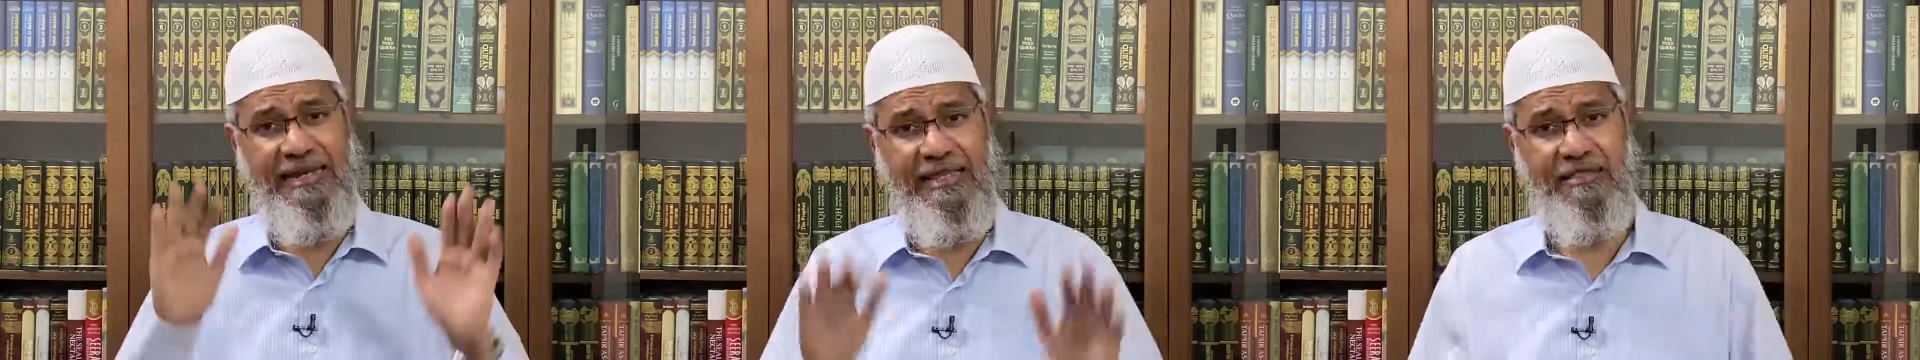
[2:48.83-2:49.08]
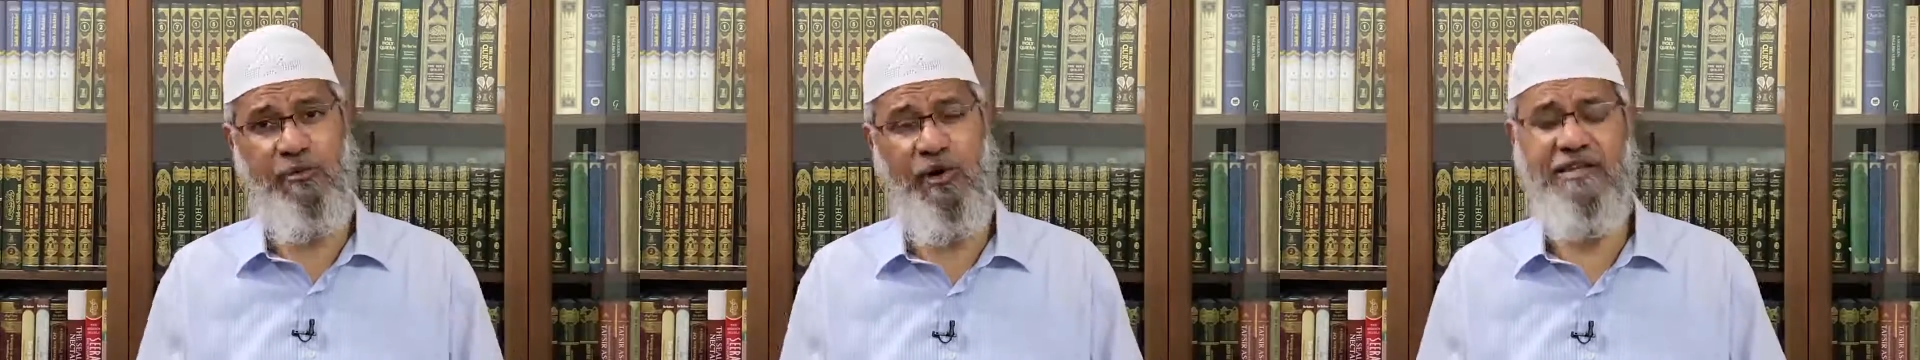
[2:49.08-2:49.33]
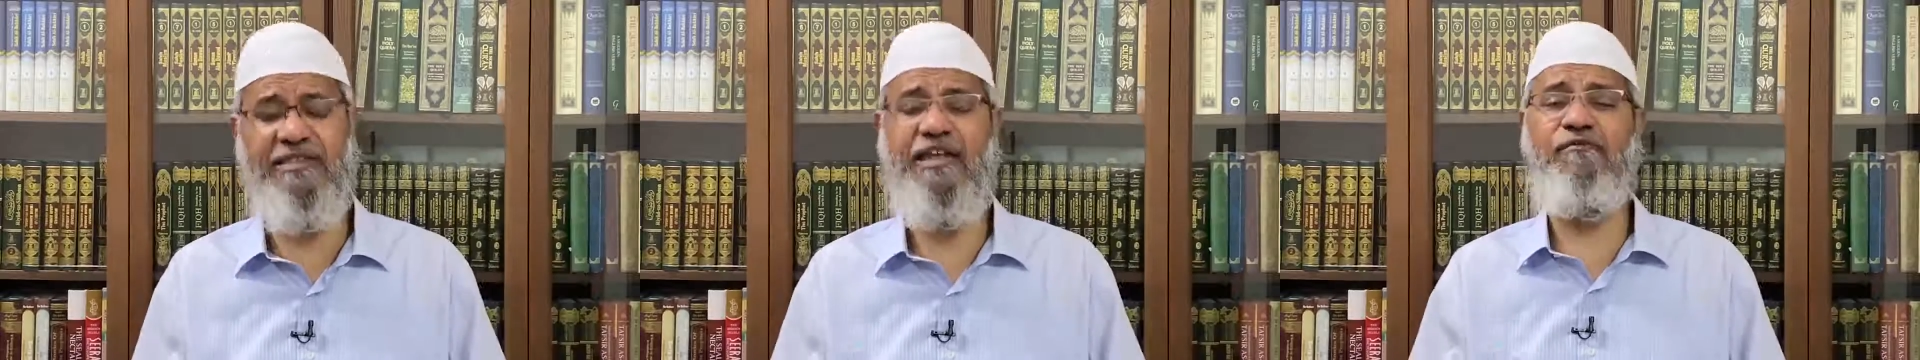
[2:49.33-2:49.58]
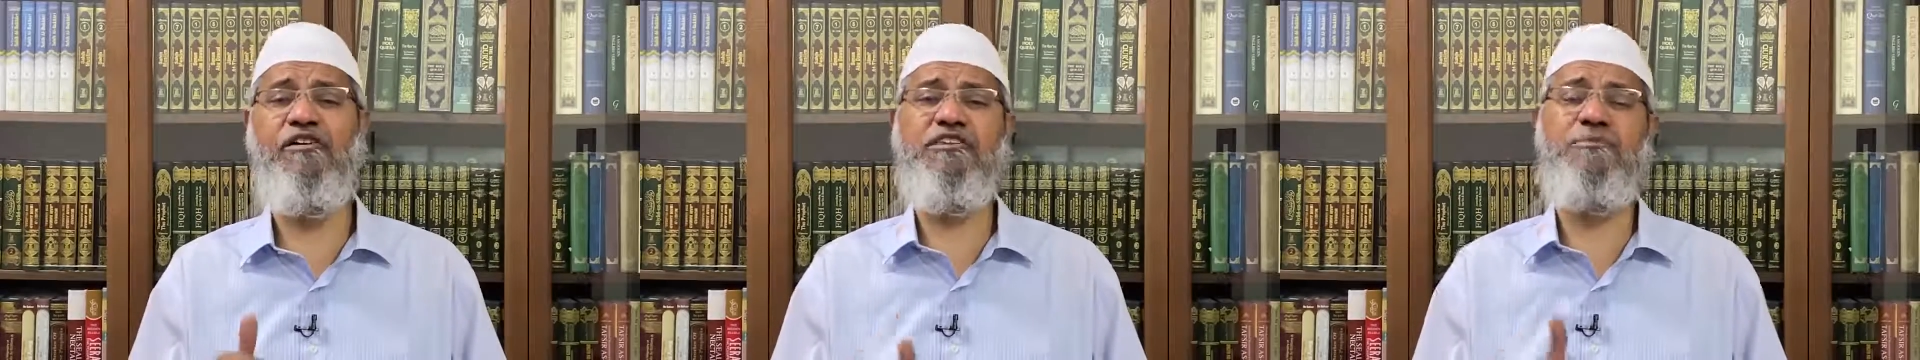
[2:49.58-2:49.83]
in his word
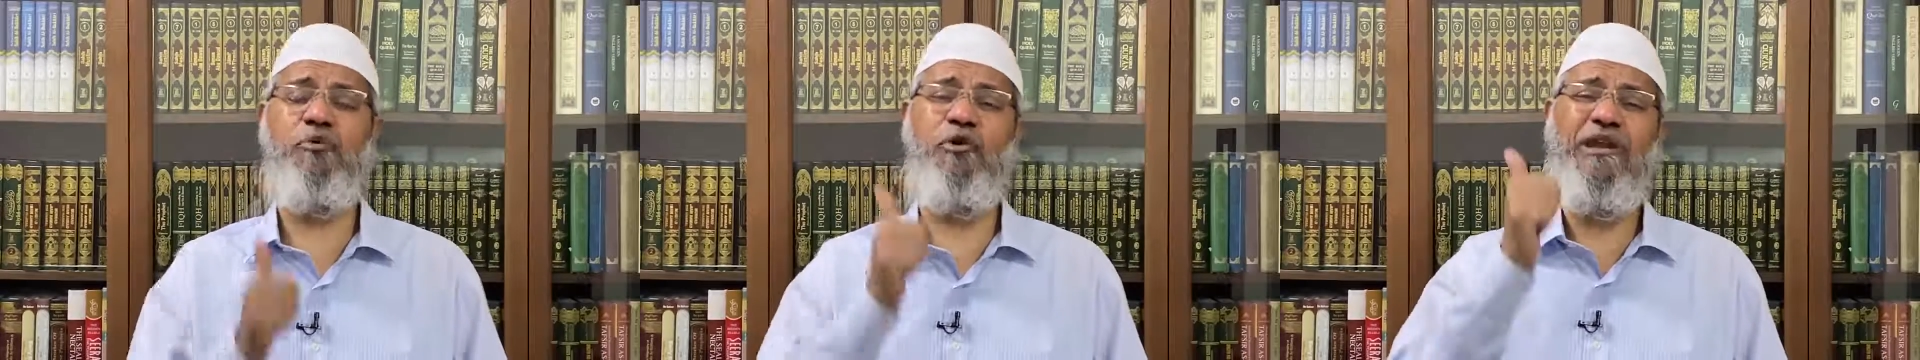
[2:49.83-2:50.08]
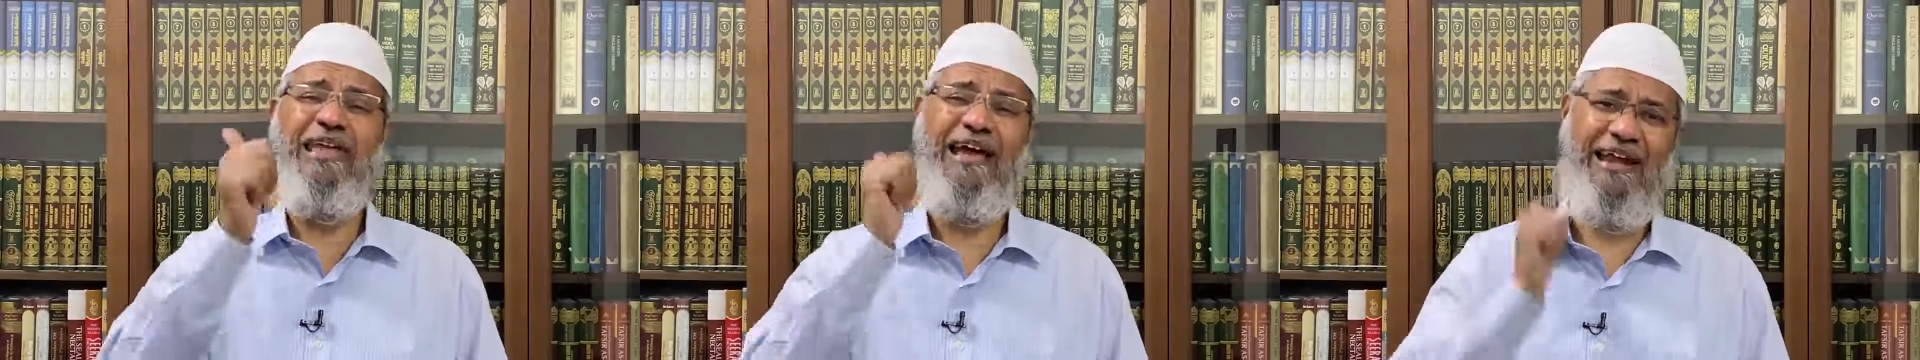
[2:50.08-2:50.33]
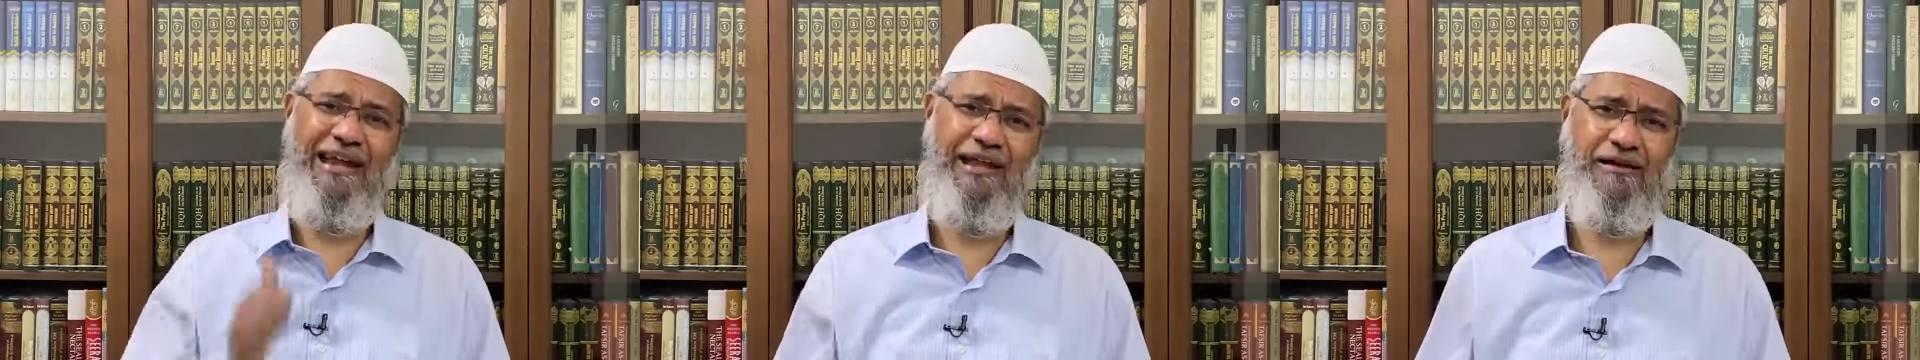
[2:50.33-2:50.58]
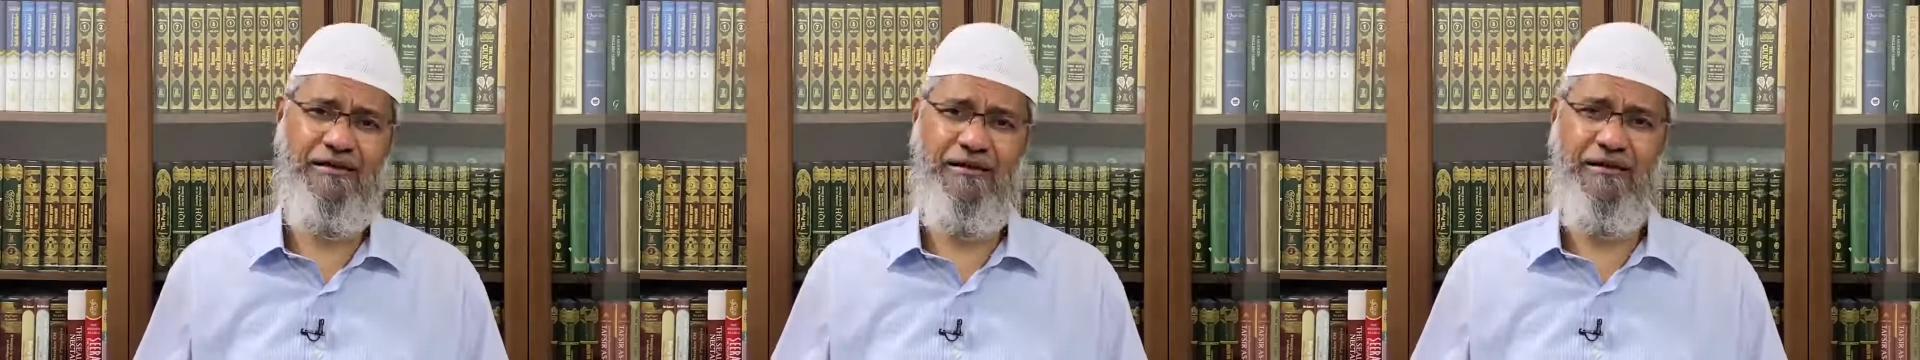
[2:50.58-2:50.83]
that worship only Allah.